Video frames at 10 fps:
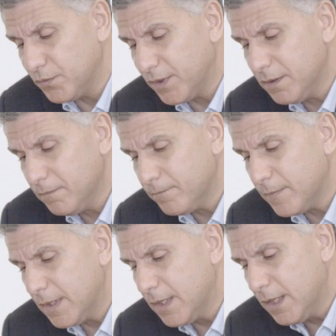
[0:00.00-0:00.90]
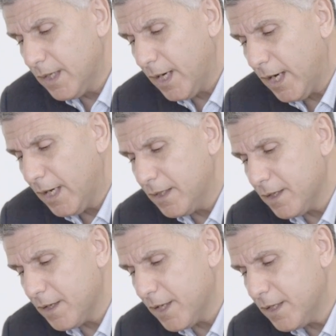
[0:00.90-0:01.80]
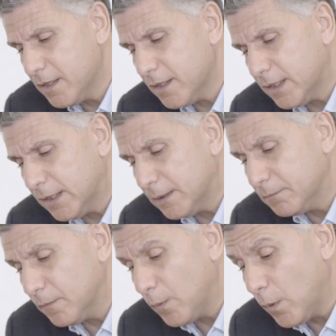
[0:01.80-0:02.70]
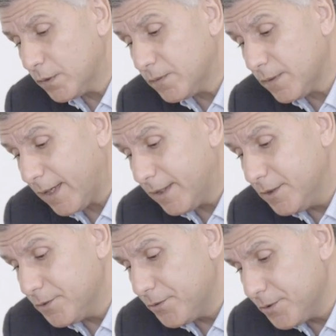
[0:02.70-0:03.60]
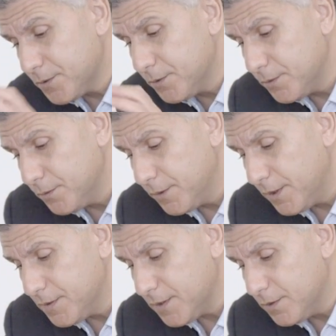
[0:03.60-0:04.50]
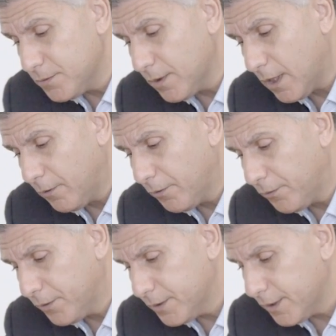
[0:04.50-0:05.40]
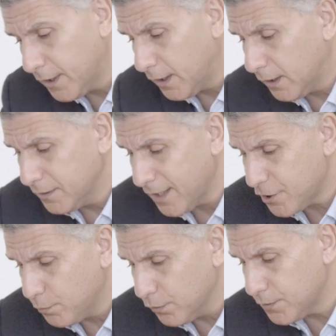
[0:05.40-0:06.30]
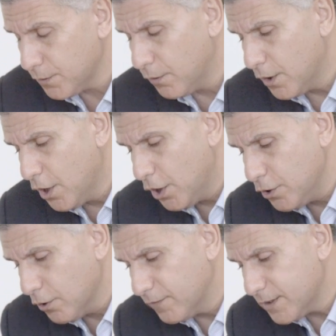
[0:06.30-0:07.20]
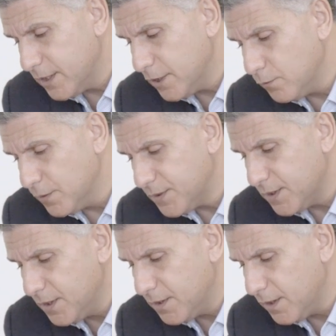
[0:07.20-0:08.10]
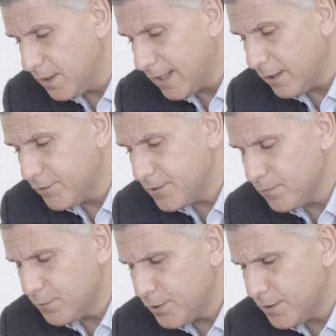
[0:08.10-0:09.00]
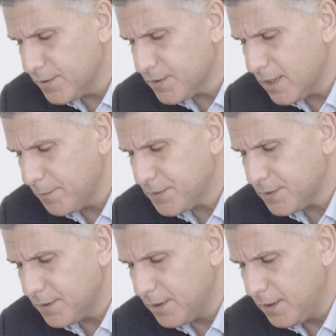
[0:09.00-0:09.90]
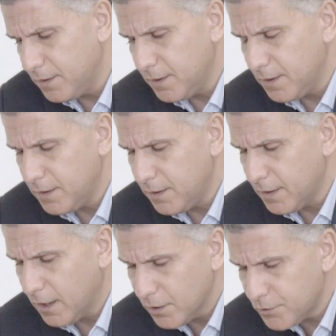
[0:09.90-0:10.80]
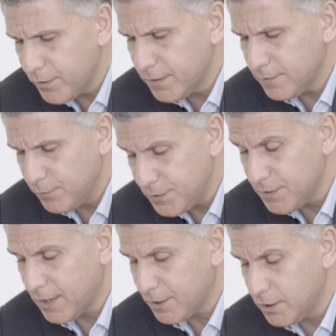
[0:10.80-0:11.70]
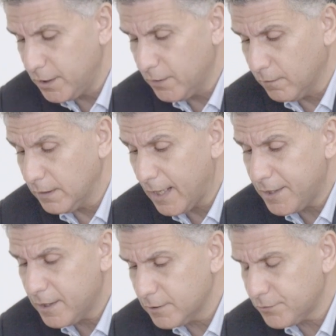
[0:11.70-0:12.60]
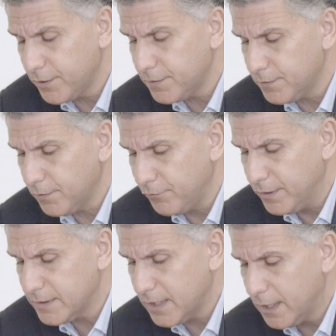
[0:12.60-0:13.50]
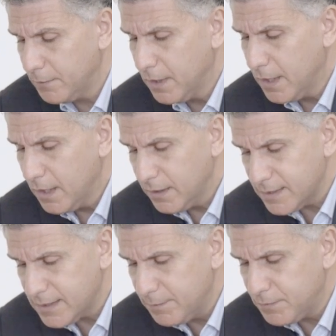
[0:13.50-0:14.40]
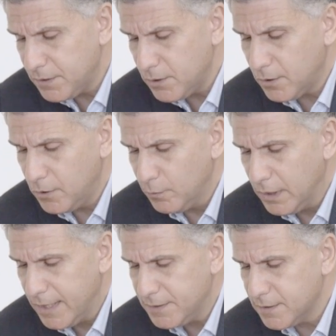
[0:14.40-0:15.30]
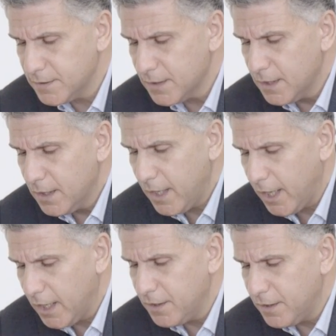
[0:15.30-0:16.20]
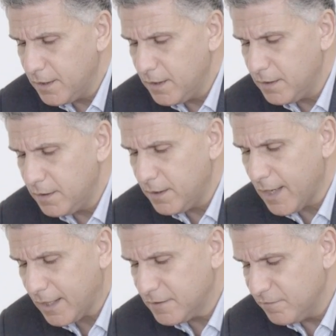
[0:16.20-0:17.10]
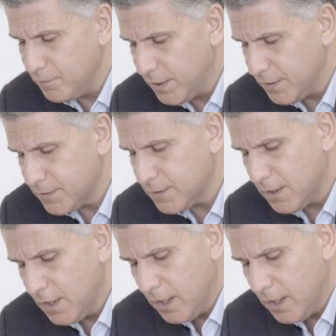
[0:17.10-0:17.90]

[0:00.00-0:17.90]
move in. And then what I can introduce you to is into our dashboard. So you will see the calories you burn, the steps, the heart rate, which is actually online heart rate, real time, the sleep that you accumulated, and the active minutes.